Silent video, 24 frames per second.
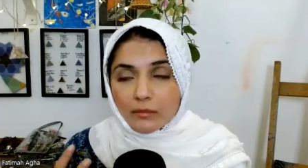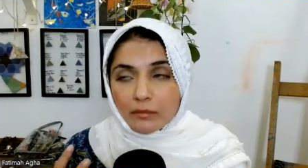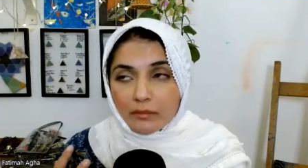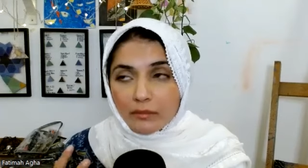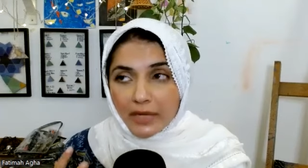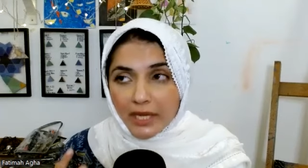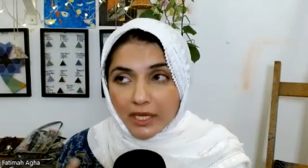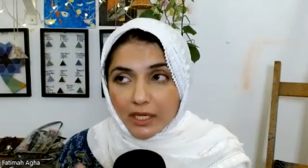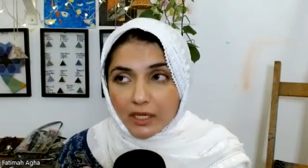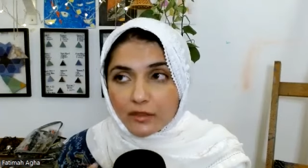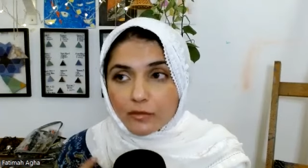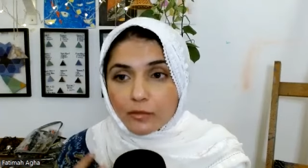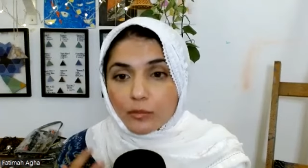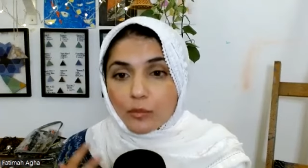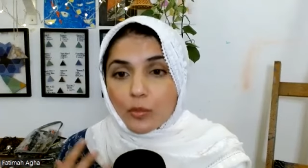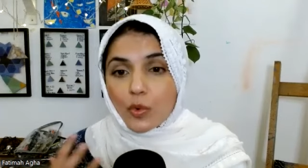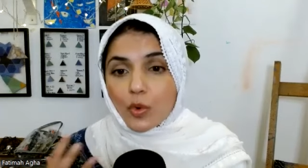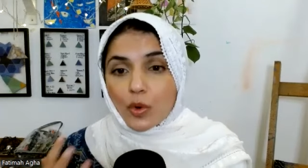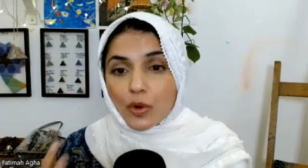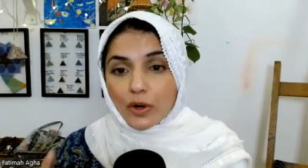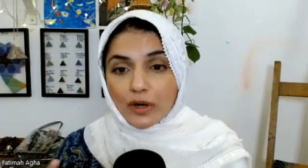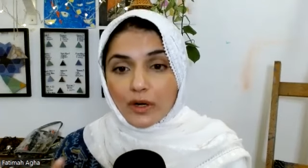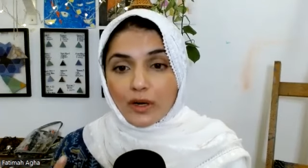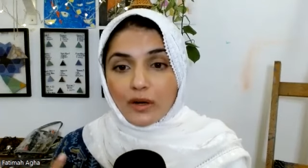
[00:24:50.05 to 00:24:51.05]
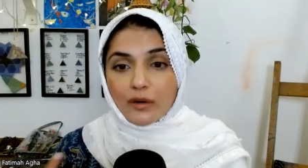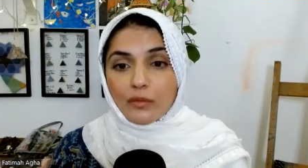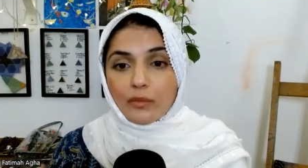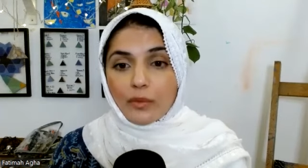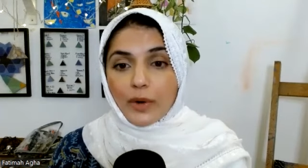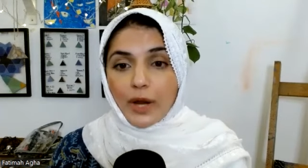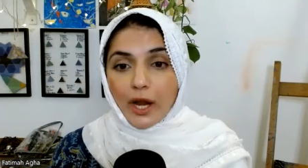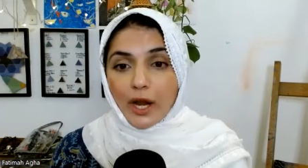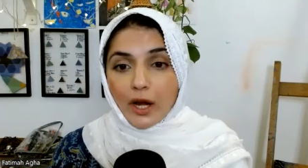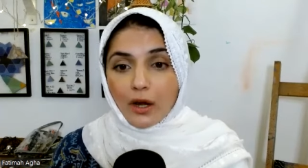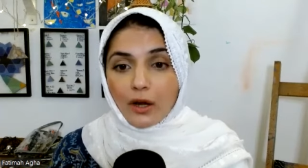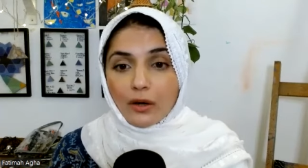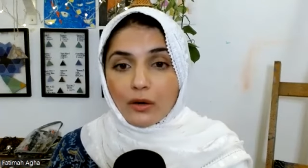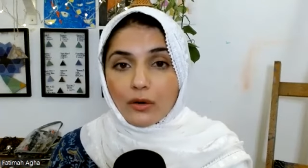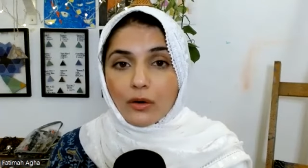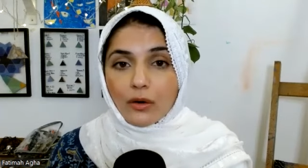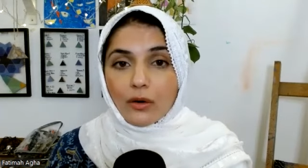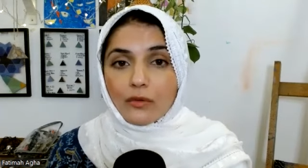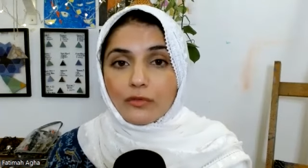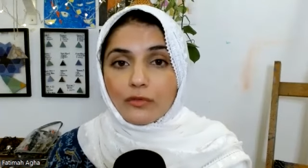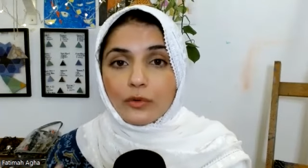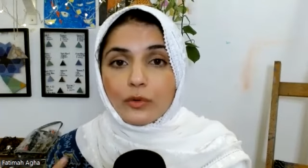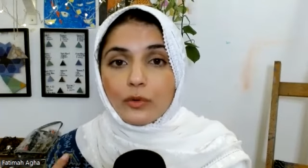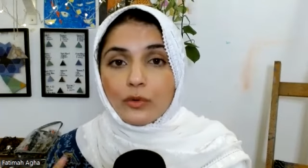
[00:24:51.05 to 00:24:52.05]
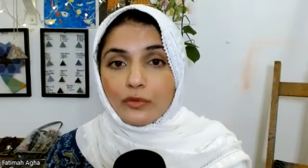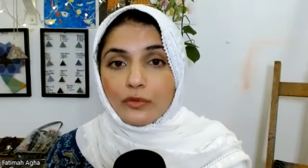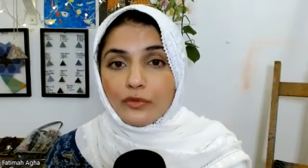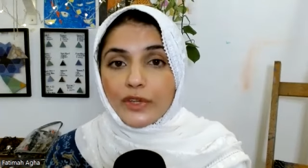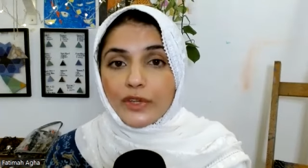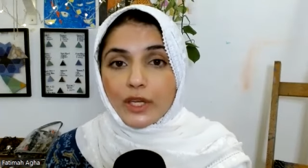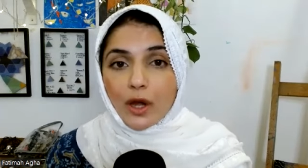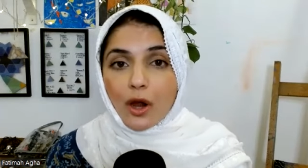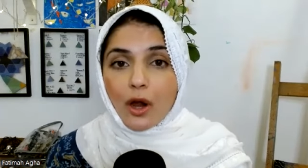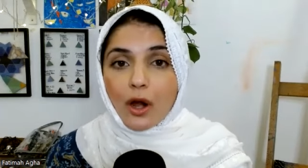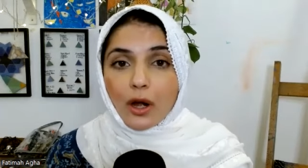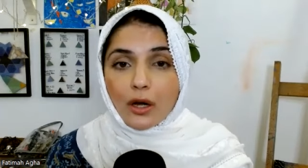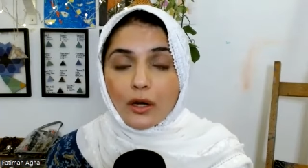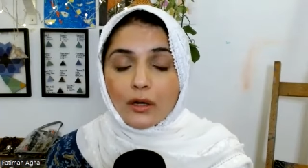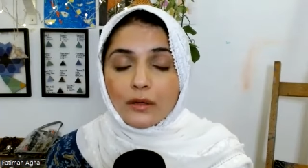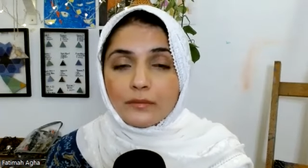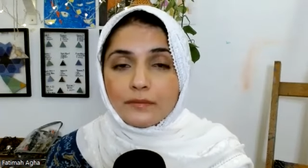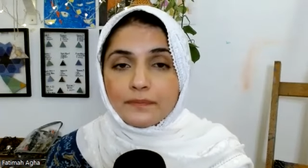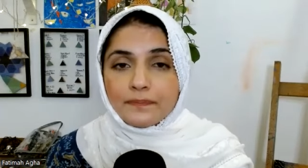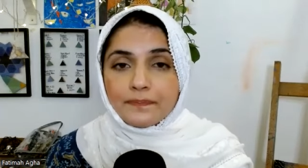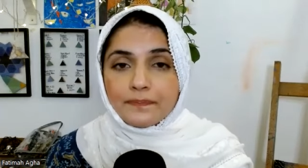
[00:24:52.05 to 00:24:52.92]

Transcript: make us more aware of who we are.